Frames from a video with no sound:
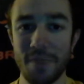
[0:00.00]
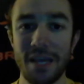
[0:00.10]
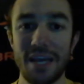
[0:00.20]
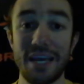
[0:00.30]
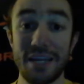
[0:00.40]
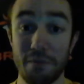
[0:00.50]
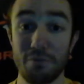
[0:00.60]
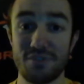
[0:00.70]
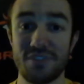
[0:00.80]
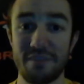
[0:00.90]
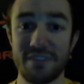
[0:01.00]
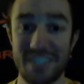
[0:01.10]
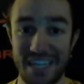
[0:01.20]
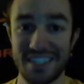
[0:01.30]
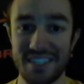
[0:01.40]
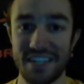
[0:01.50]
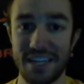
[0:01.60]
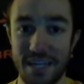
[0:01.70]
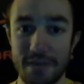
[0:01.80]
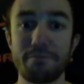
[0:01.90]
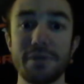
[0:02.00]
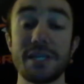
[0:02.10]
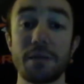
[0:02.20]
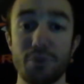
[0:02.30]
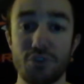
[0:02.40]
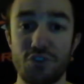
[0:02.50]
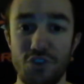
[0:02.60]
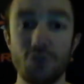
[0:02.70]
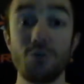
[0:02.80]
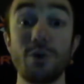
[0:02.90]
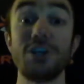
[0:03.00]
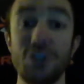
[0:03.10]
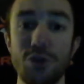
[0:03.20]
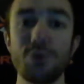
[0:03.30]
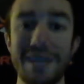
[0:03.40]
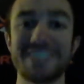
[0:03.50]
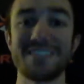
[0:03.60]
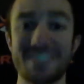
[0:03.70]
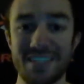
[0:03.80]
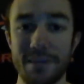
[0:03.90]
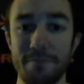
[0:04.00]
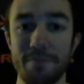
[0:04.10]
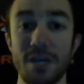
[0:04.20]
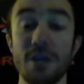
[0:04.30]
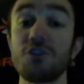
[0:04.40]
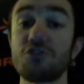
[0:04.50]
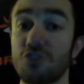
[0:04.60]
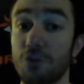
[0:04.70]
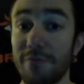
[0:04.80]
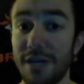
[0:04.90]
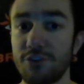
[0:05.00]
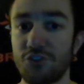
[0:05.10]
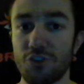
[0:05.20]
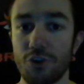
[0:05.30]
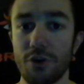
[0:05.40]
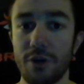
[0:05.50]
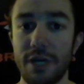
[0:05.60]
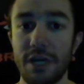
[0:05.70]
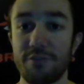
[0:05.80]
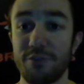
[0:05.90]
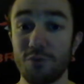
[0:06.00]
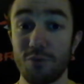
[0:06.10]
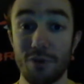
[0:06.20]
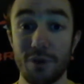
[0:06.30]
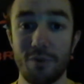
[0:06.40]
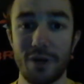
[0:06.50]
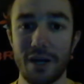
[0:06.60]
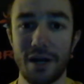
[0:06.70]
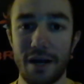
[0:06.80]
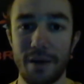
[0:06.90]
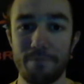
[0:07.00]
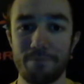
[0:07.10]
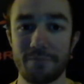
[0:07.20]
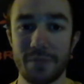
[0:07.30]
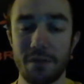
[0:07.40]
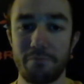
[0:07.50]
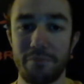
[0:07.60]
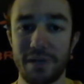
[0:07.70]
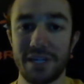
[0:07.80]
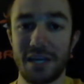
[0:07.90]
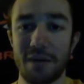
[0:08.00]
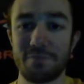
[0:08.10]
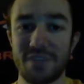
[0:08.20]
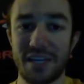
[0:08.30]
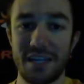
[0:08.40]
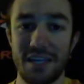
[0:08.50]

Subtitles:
and number 7 Texas A&M beat number 2 UNC. So make sure, if you really want to pick an upset,